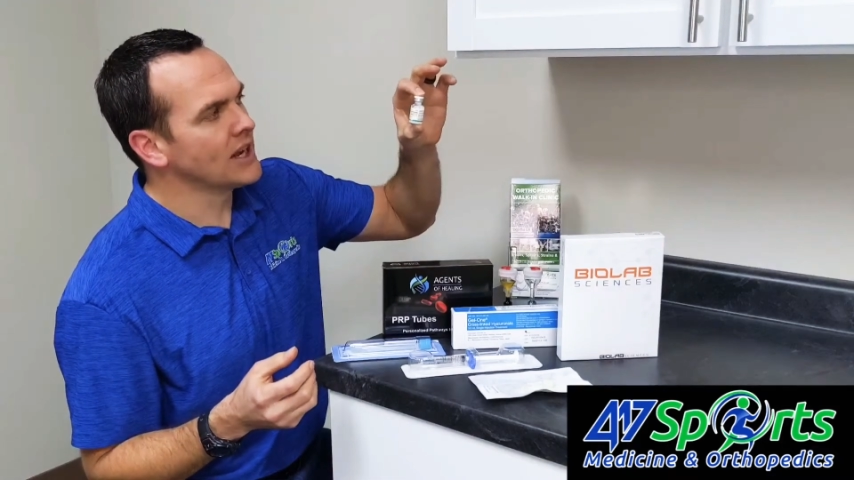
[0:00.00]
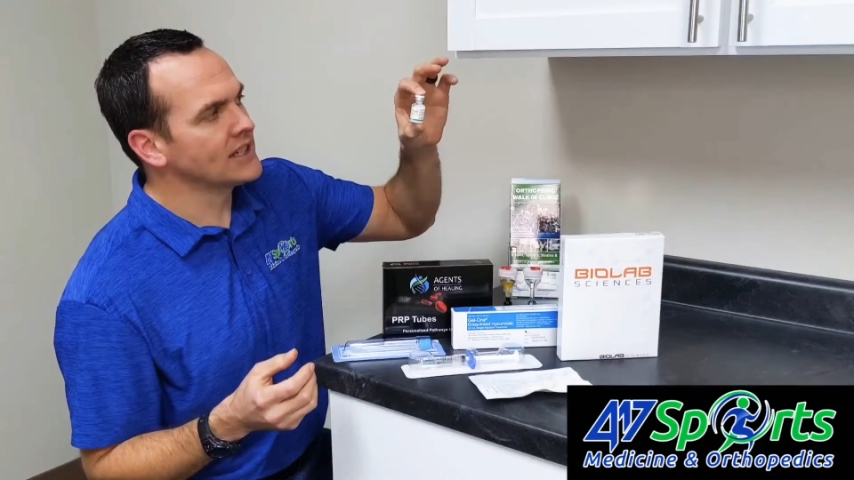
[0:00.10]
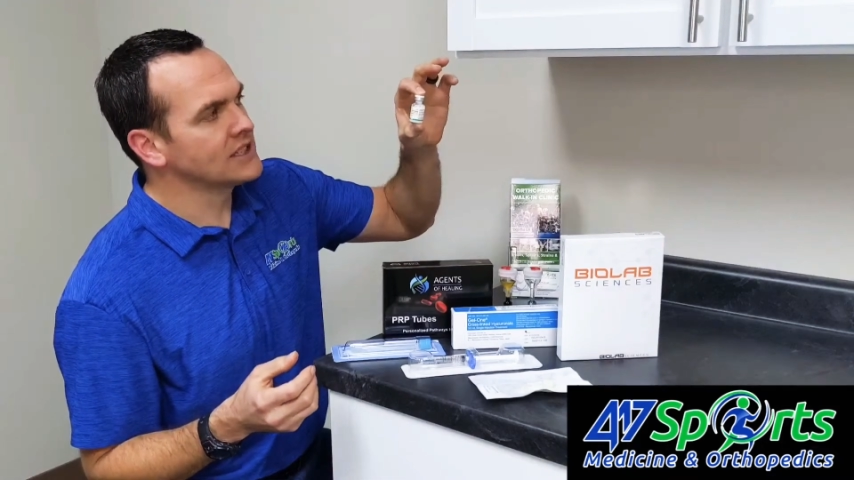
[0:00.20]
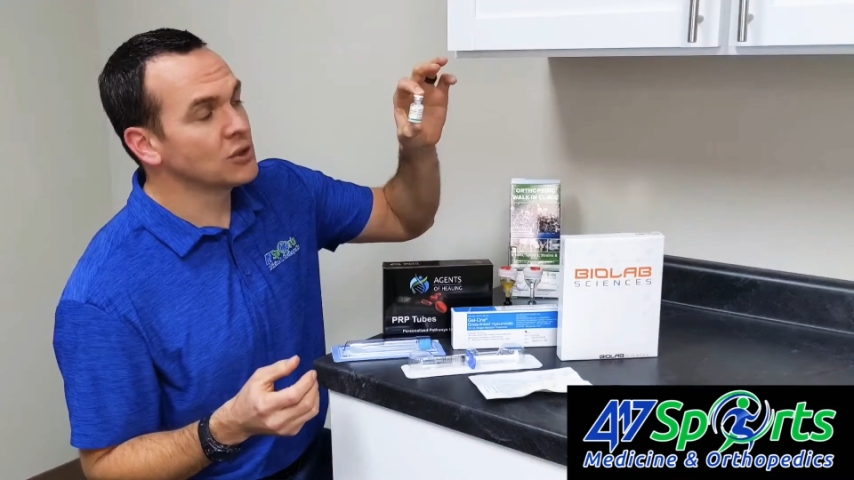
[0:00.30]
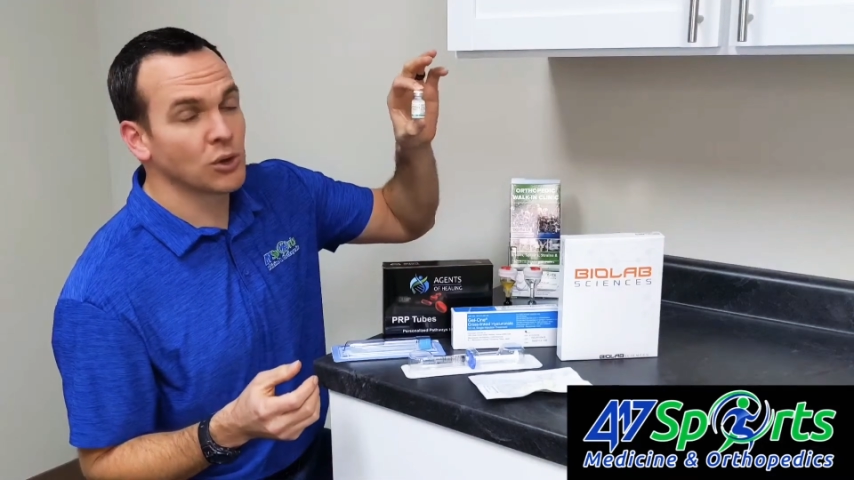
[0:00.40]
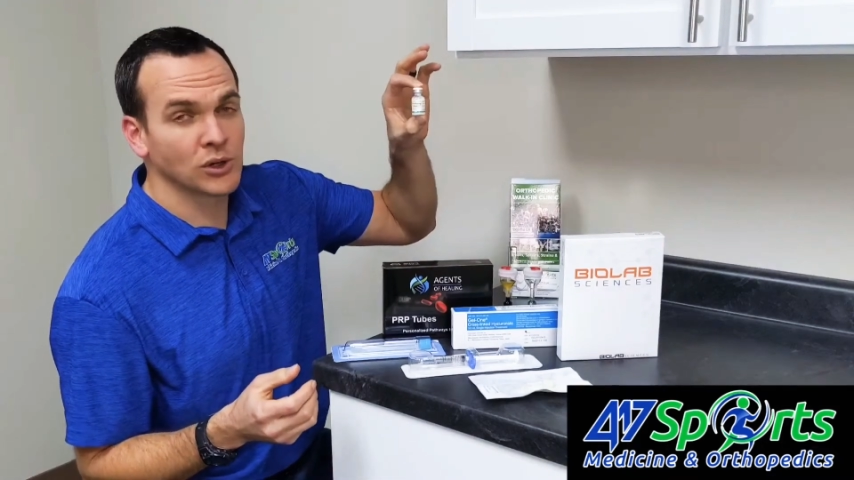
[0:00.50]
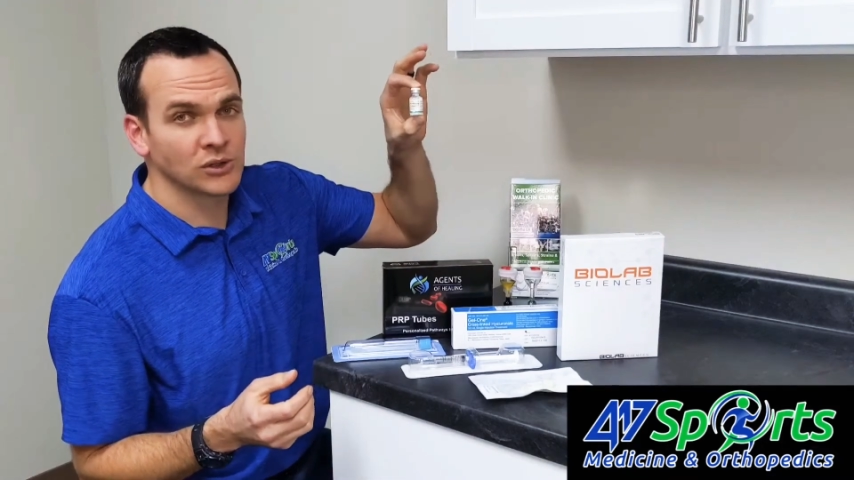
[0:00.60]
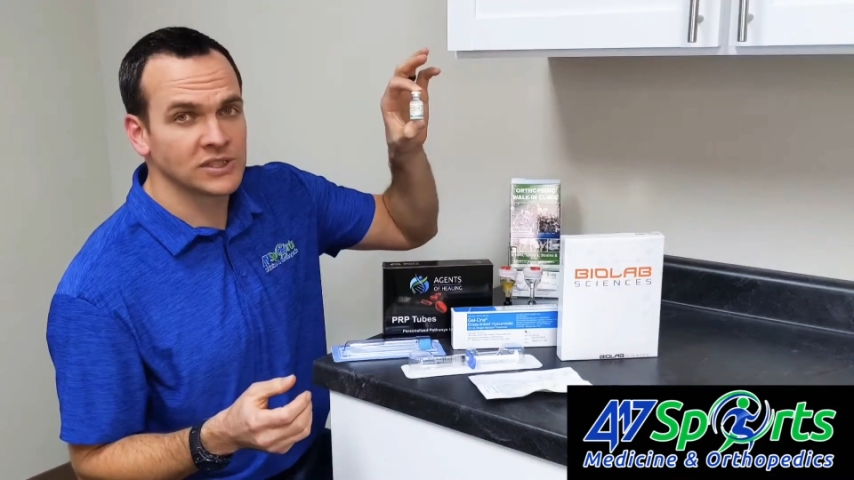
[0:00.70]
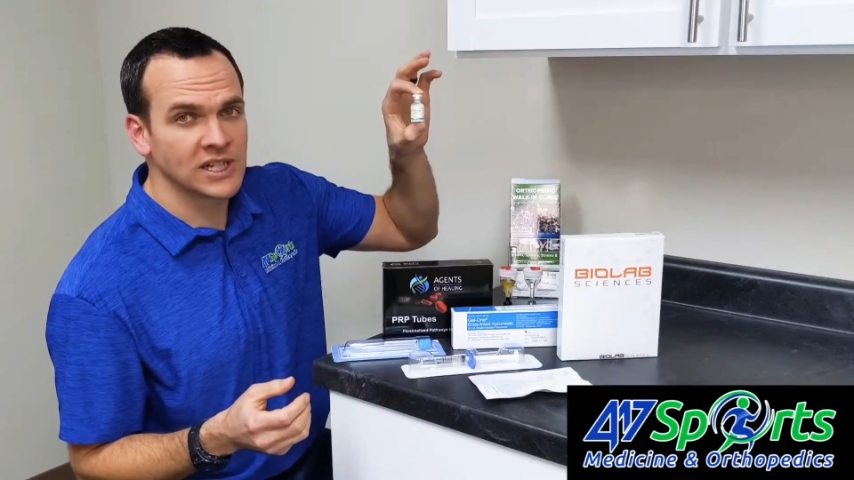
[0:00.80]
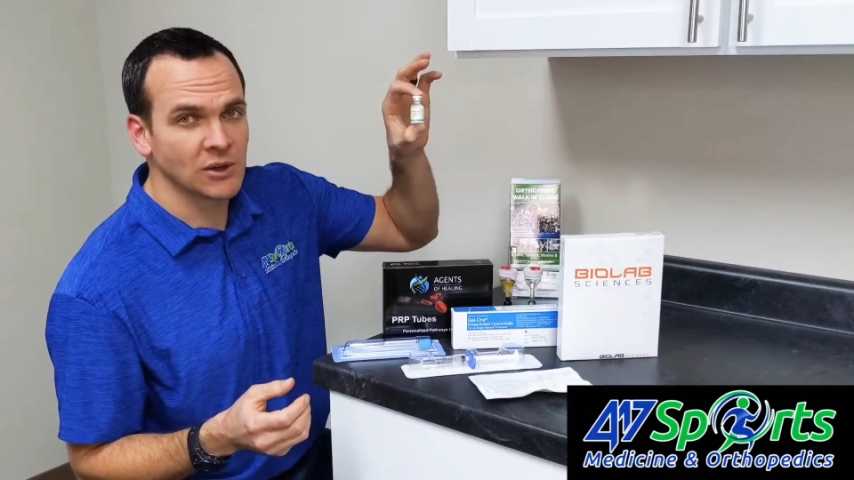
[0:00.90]
acting
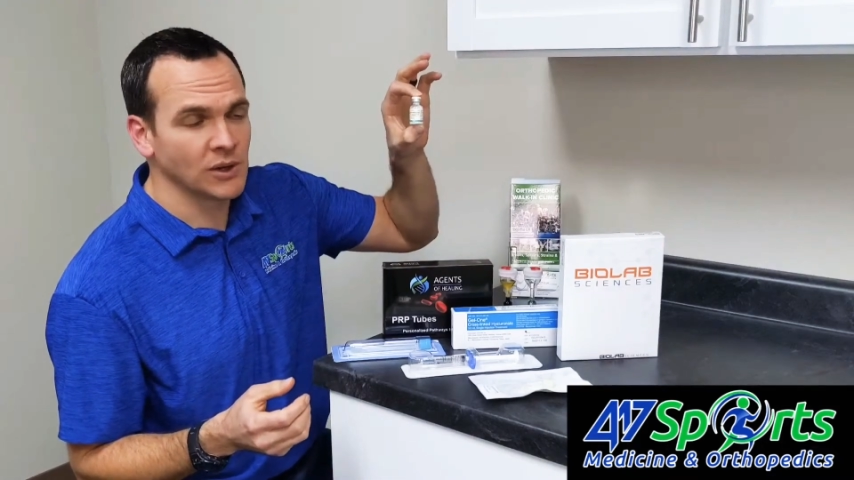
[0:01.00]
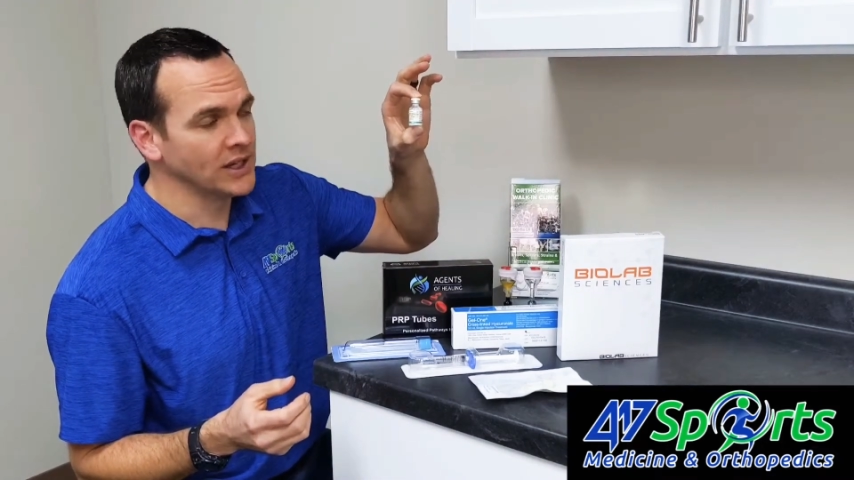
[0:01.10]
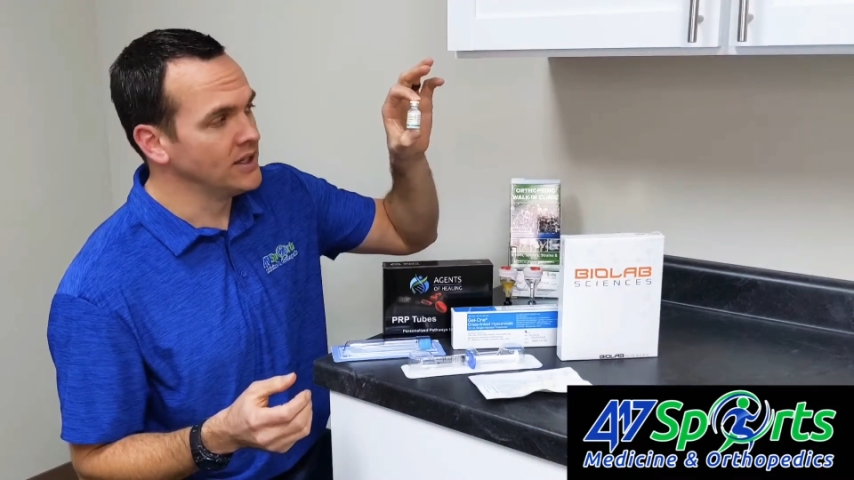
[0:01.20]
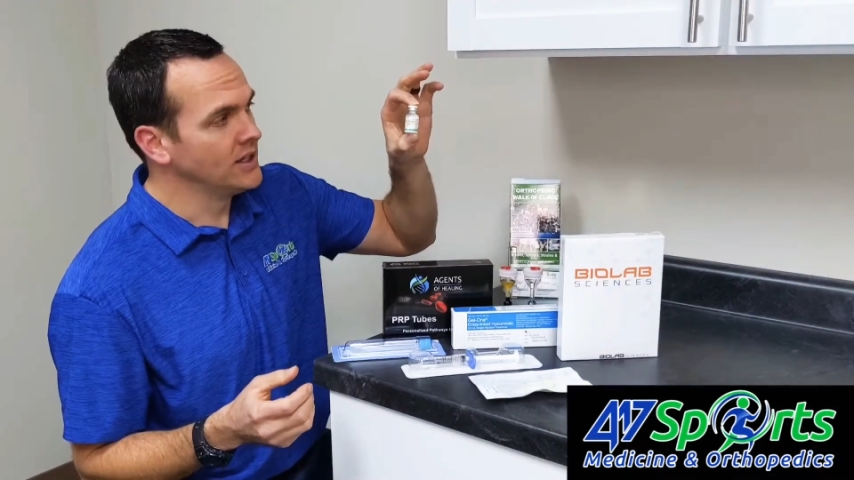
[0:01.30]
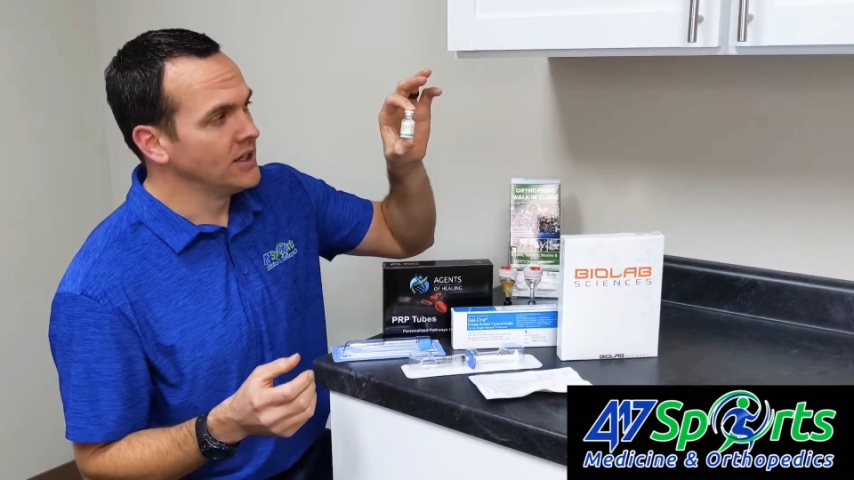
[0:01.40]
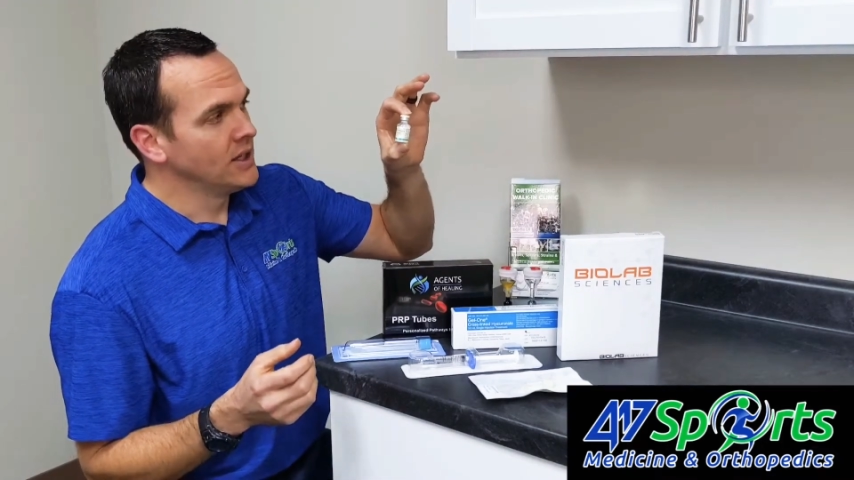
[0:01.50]
corticosteroid.